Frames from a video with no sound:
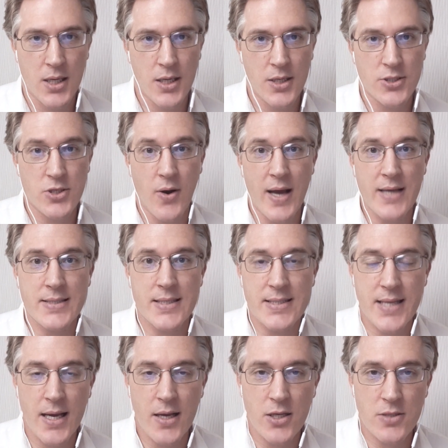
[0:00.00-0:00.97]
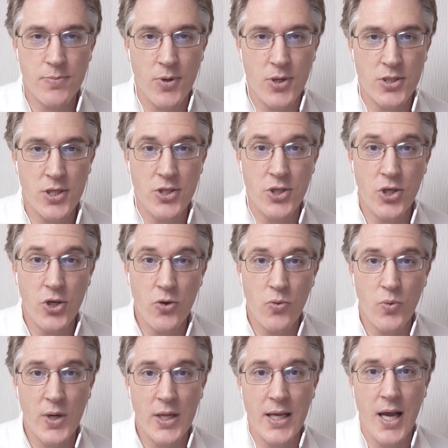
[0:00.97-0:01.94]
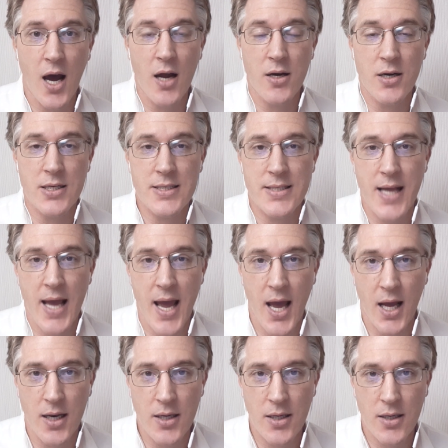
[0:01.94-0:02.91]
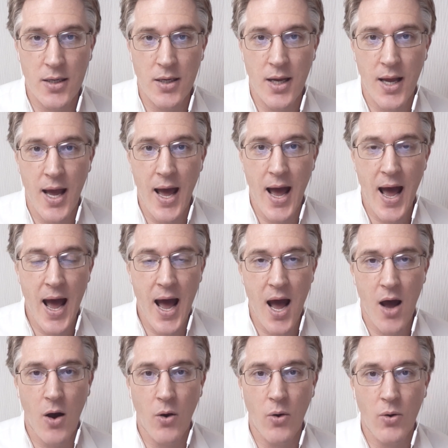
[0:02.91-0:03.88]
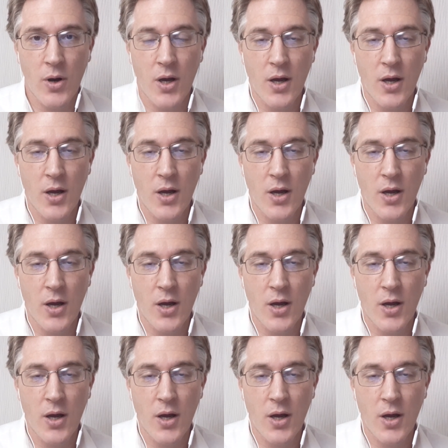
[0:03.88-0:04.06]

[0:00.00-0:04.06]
So as a salesperson, do you really understand how